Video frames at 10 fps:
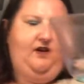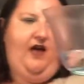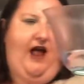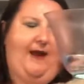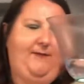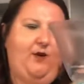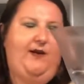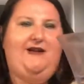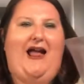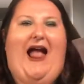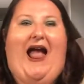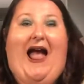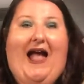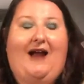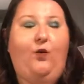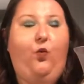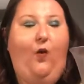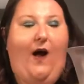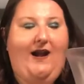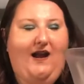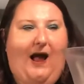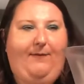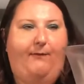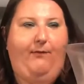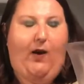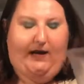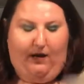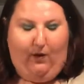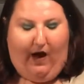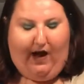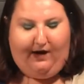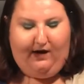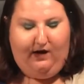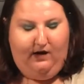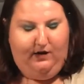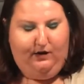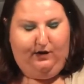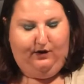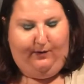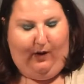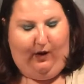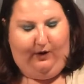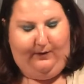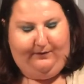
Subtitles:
I'm going to add 1 cup of boiling water to the bowl.